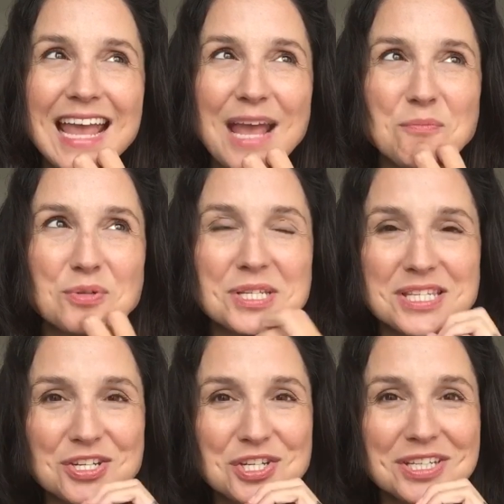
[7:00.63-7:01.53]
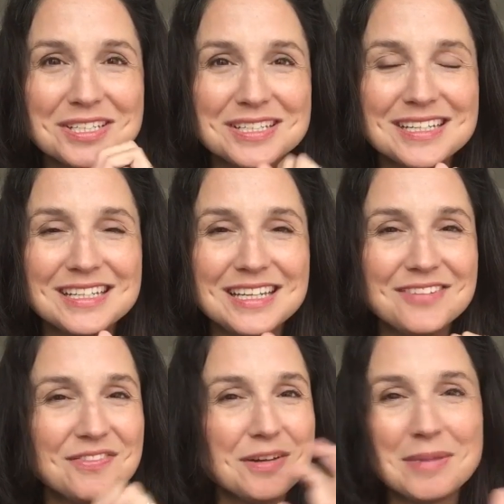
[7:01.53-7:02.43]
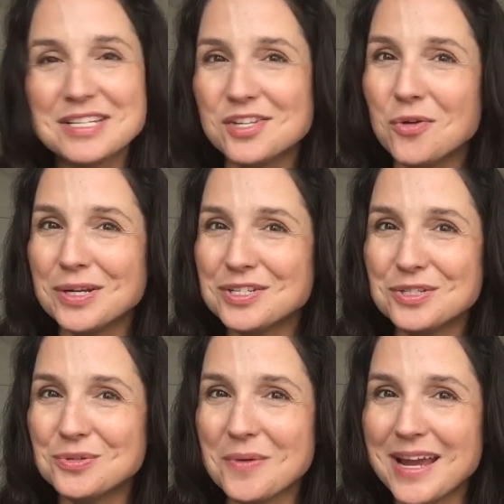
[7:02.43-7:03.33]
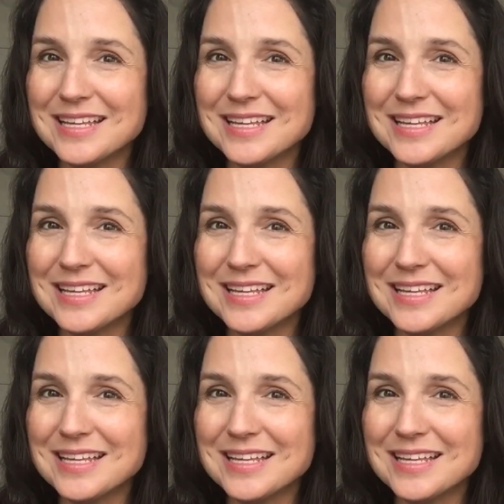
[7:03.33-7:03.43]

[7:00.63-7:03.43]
precision, even in my sewing too, right?